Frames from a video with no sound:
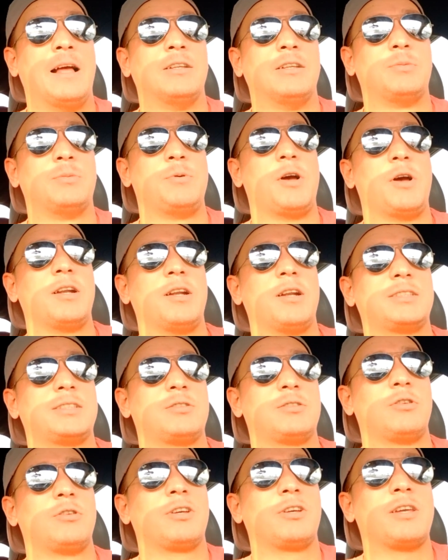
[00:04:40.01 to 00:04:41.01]
To be honest,
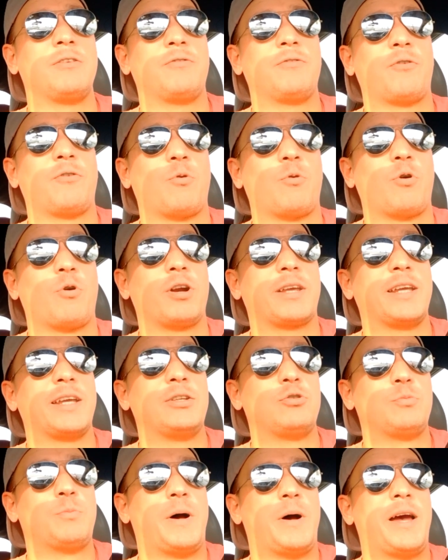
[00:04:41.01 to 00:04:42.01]
looking for work
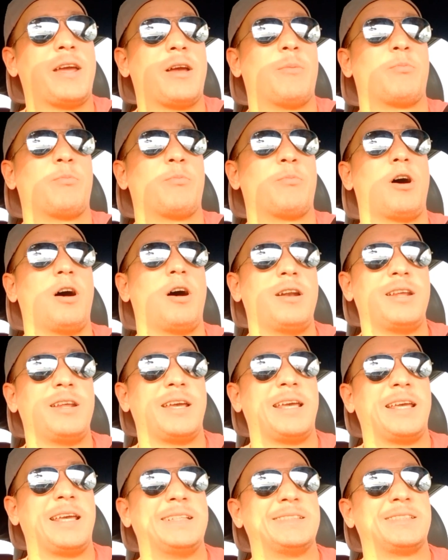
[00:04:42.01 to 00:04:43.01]
in Dubai abroad
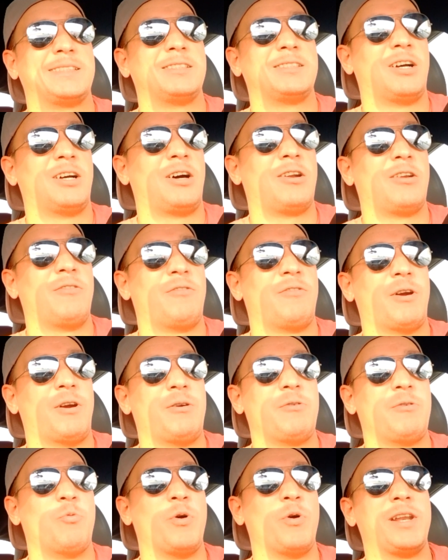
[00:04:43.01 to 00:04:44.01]
is not a
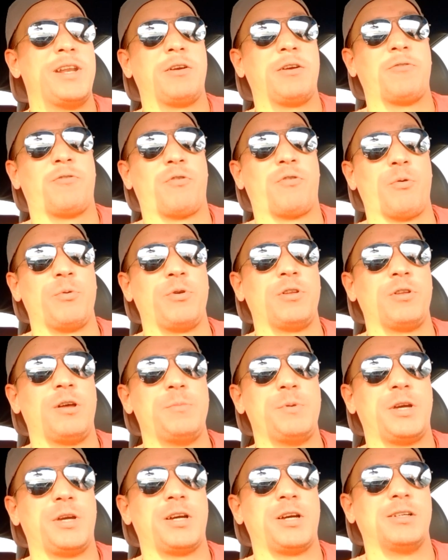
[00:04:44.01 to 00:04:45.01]
very winning formula
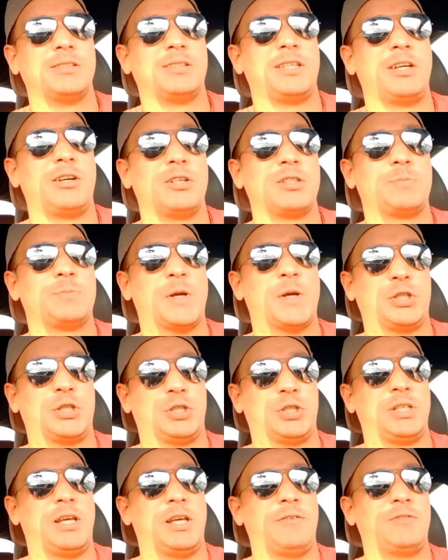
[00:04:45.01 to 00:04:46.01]
because here,
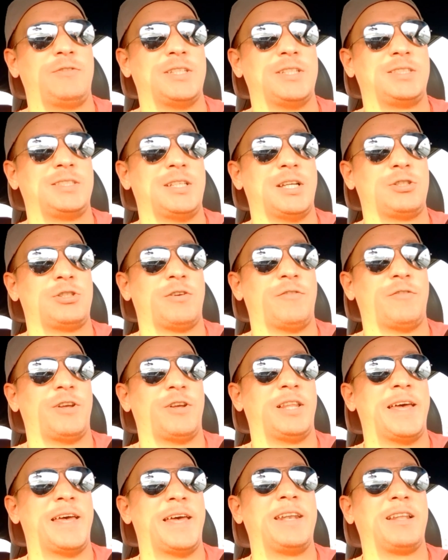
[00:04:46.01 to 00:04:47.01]
especially if they see that you have a
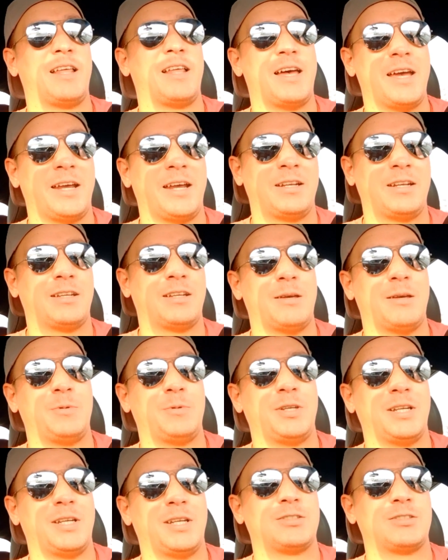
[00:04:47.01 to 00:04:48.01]
landline,
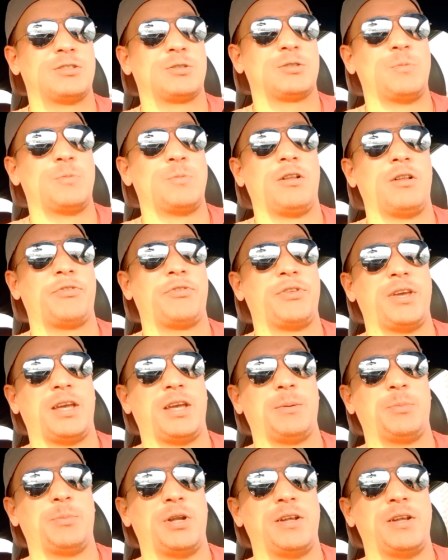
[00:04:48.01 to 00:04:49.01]
it's a small
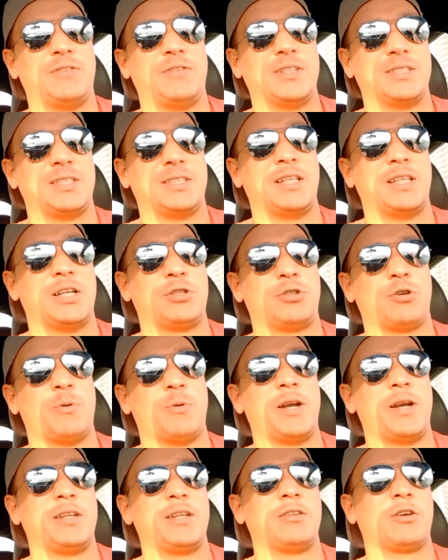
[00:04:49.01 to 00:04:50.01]
thing, but if they see that you're
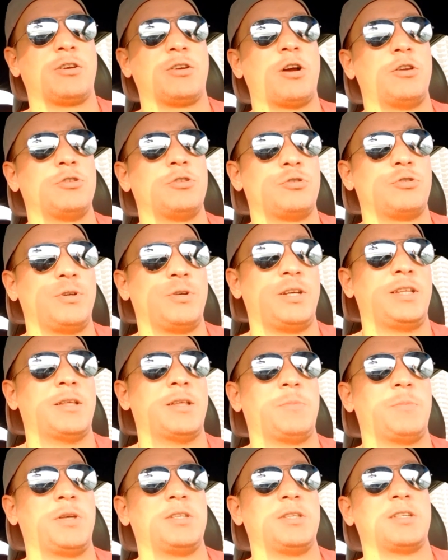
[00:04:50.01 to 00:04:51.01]
already in the country,
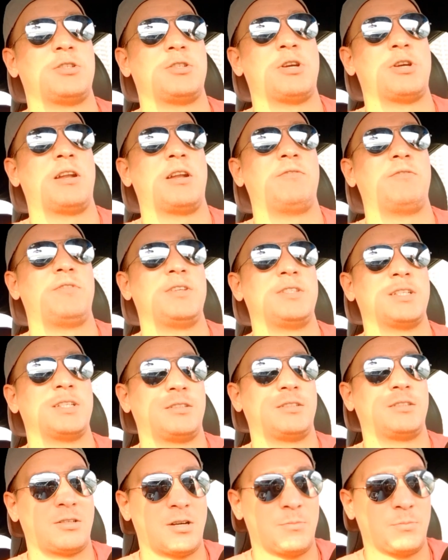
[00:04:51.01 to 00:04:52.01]
that means that you had a visa
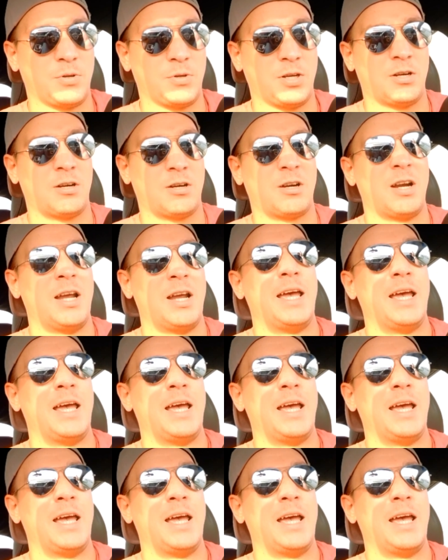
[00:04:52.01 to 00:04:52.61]
to come here.